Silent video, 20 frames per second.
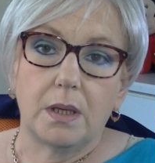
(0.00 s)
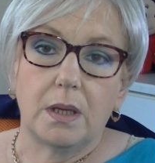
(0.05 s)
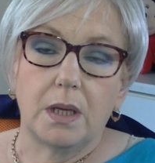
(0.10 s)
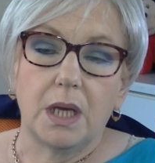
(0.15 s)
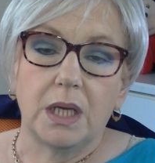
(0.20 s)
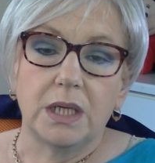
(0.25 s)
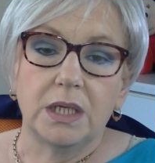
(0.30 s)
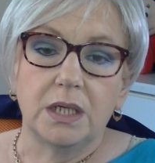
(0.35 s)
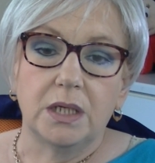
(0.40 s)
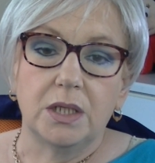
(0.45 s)

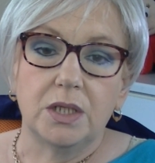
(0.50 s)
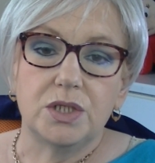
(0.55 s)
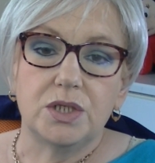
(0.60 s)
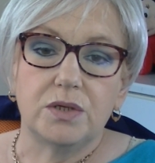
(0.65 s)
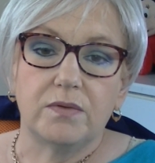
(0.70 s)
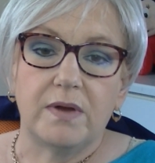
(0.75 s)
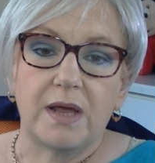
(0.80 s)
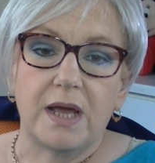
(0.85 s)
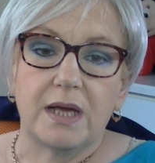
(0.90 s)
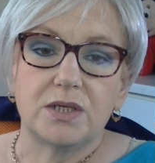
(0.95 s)

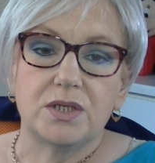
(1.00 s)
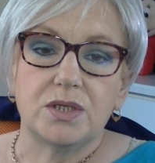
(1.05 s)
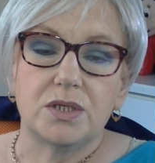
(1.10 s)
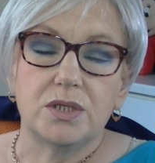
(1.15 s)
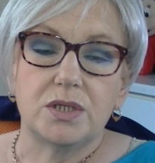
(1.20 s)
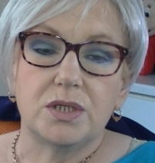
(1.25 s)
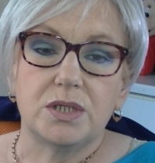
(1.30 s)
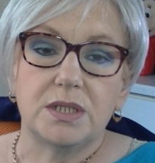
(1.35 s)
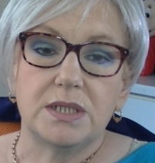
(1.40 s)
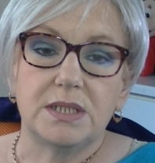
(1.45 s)
allergic
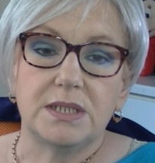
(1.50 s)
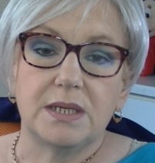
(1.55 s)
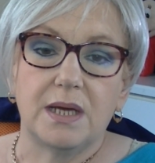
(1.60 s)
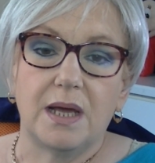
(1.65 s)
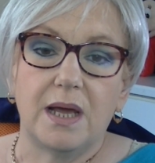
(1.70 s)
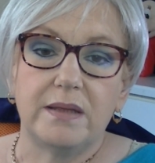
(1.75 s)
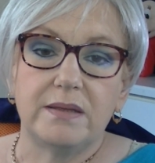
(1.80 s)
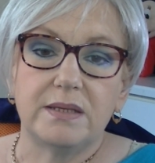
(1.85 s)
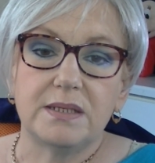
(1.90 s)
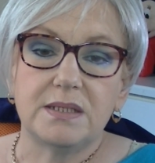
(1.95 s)
reaction to the
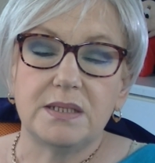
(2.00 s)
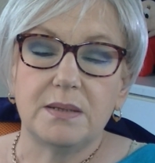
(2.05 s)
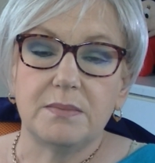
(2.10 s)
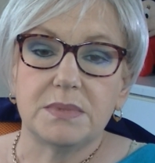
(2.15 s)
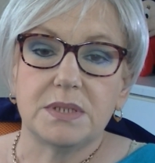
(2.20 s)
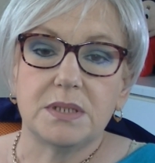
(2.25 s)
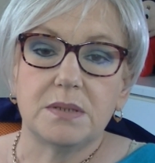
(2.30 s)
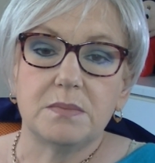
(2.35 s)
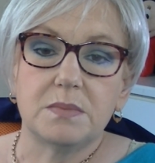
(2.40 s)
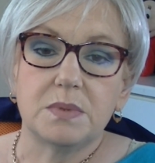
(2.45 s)
dye, the
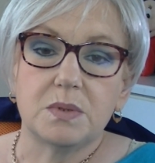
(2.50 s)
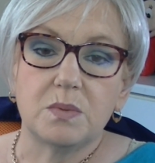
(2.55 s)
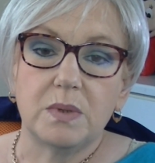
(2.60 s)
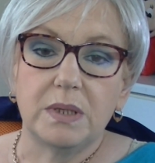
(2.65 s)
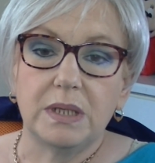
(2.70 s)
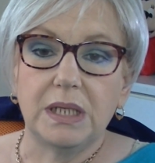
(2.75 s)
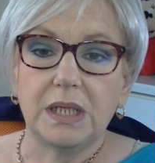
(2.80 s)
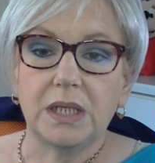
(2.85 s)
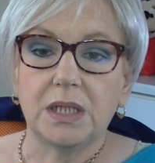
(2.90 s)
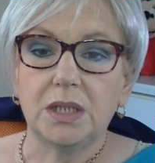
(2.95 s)
symptoms
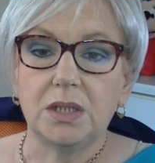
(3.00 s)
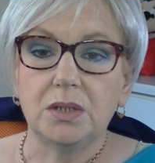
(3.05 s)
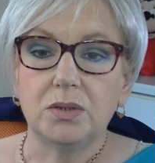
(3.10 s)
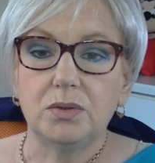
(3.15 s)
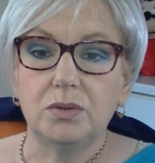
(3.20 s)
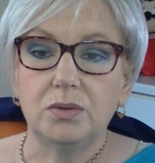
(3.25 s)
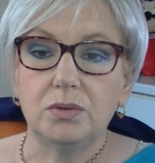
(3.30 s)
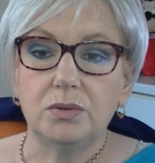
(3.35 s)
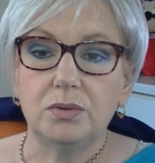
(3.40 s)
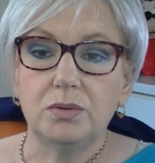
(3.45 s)
will
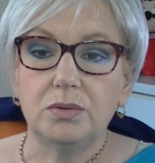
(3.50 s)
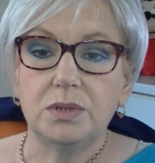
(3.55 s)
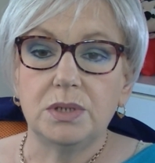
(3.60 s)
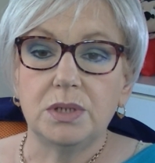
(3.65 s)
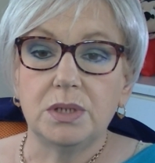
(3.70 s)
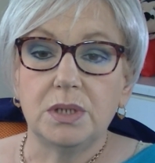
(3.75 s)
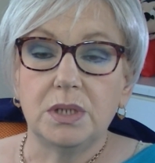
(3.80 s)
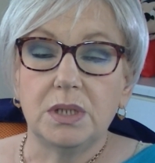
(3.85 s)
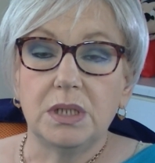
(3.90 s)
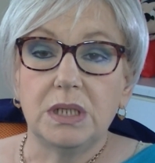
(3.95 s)
include
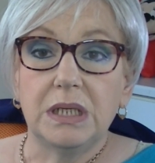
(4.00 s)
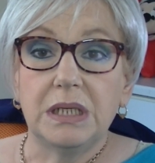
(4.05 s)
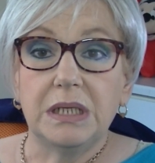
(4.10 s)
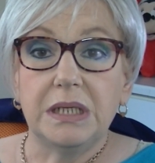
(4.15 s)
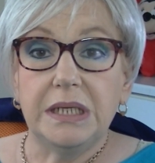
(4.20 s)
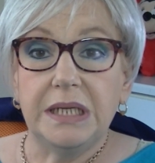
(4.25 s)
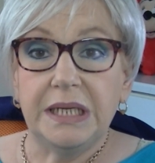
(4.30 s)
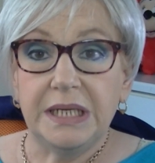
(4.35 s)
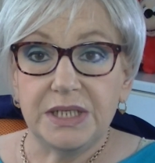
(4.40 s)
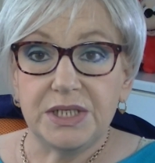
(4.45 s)

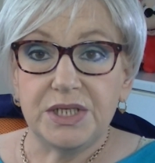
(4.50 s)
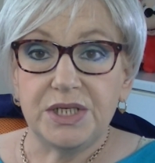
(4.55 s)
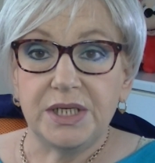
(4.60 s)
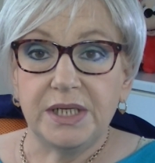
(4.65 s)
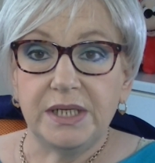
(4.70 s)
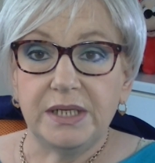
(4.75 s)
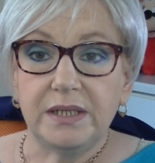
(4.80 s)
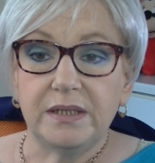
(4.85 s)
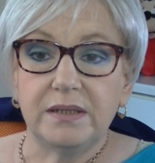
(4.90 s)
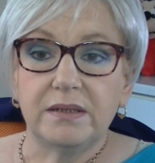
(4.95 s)

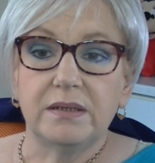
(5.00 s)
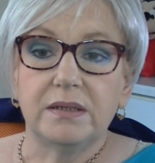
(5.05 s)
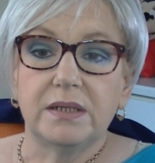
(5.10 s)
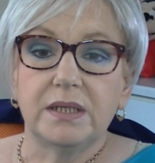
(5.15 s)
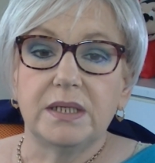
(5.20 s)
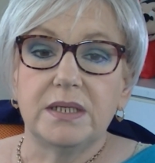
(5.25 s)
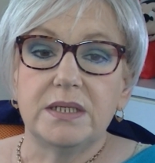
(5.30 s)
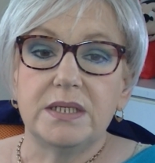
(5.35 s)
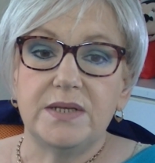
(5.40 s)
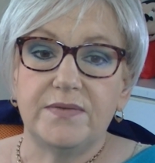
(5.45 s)
itching,
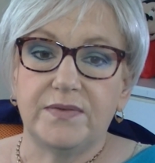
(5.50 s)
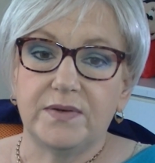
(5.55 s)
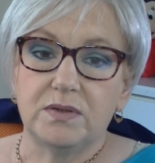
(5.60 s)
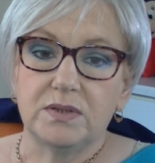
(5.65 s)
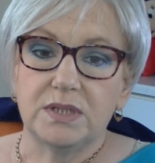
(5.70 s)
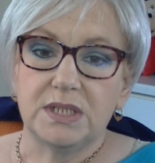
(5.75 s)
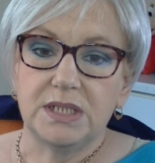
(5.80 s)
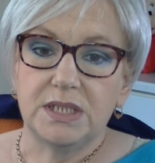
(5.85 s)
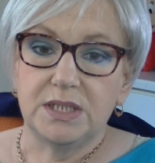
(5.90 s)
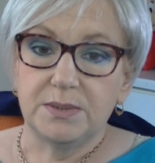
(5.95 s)

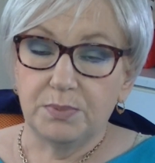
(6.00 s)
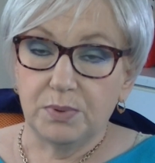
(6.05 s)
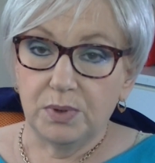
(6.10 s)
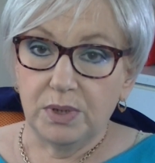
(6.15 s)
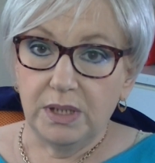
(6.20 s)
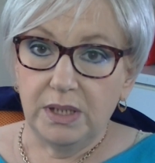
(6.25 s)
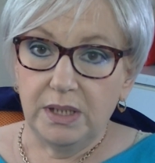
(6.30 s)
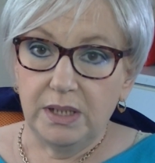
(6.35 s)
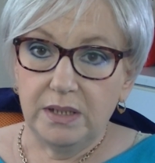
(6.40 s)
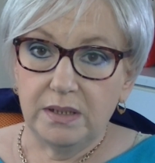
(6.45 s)
difficulty to
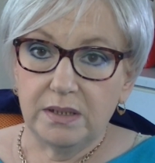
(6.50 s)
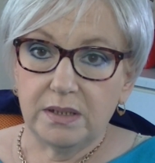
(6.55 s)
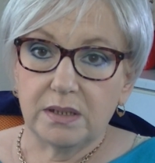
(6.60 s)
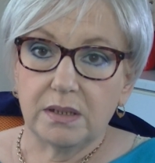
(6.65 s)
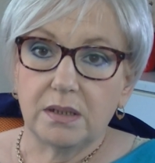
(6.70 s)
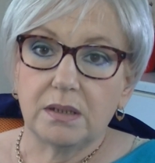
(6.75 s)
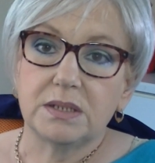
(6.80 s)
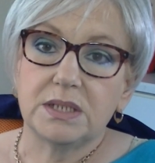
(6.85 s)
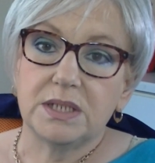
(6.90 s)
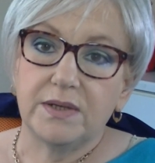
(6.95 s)
breathe,
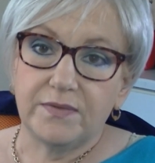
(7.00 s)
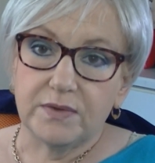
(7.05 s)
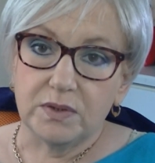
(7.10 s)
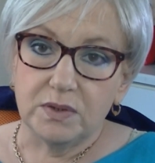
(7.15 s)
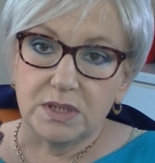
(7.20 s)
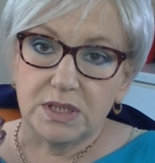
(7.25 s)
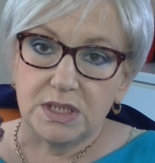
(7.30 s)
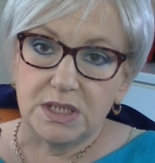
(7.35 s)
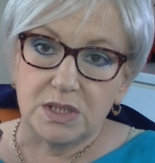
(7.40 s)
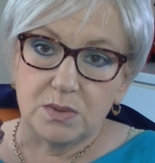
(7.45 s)

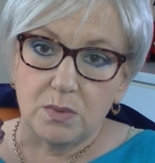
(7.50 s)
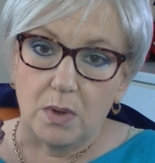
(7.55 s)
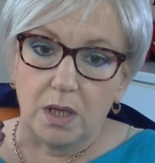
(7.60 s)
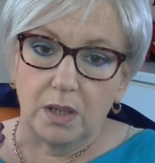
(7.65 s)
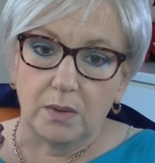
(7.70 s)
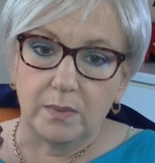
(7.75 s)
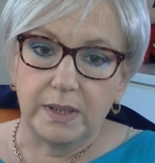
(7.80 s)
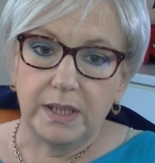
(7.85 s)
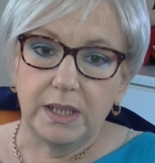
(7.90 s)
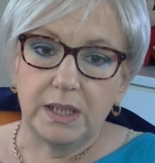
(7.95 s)
difficulty
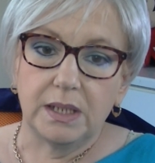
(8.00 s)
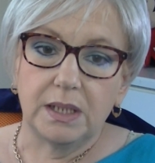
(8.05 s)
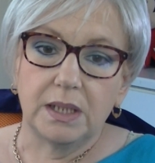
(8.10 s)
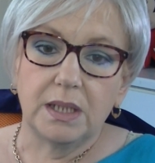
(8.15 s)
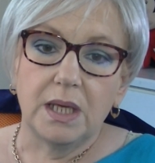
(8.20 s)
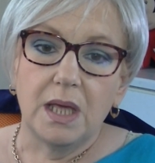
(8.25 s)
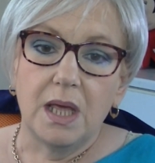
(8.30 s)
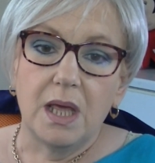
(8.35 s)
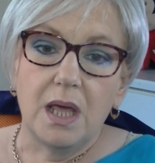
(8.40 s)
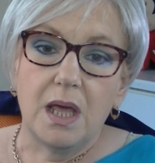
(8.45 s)

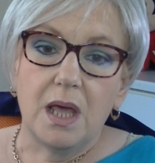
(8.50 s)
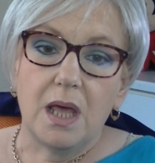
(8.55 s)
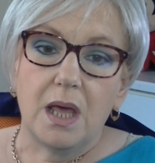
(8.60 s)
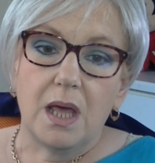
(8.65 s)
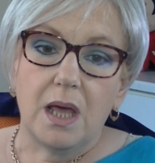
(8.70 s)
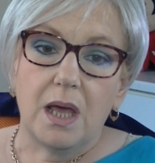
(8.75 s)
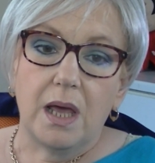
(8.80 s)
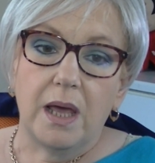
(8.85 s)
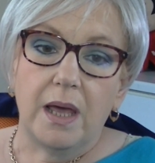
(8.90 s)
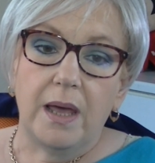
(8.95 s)
swallowing.
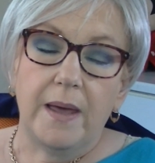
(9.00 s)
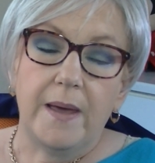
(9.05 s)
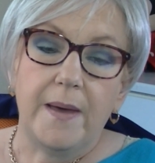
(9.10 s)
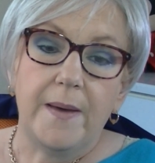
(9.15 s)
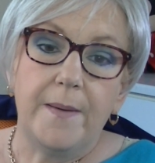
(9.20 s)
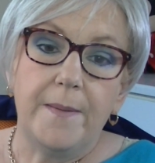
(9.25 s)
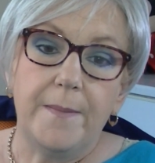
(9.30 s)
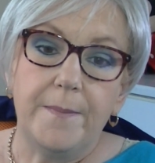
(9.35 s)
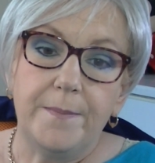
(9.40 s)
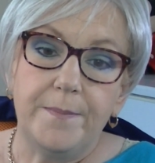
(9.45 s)

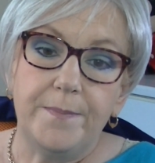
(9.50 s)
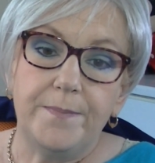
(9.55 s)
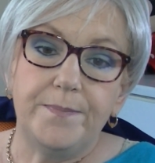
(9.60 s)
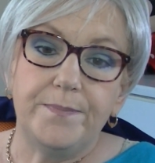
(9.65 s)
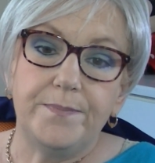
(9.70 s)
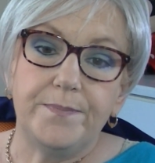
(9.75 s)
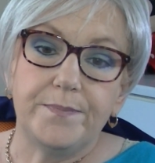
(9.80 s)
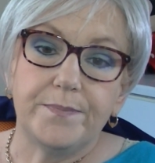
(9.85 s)
The